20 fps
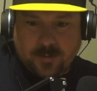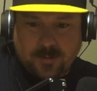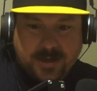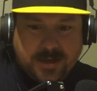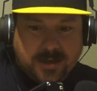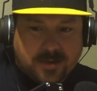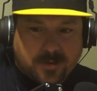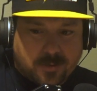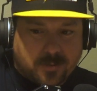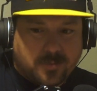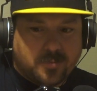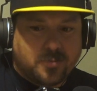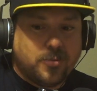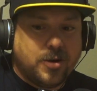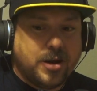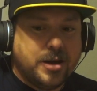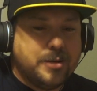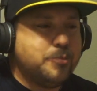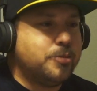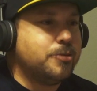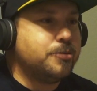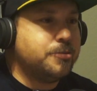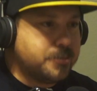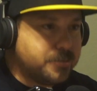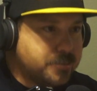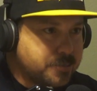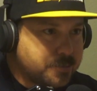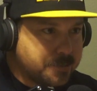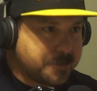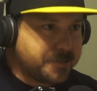We need a Red Bull
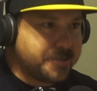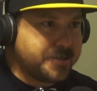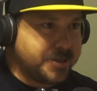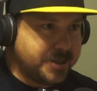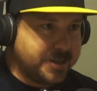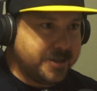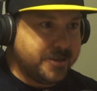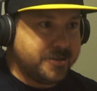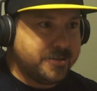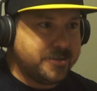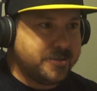cooler in here.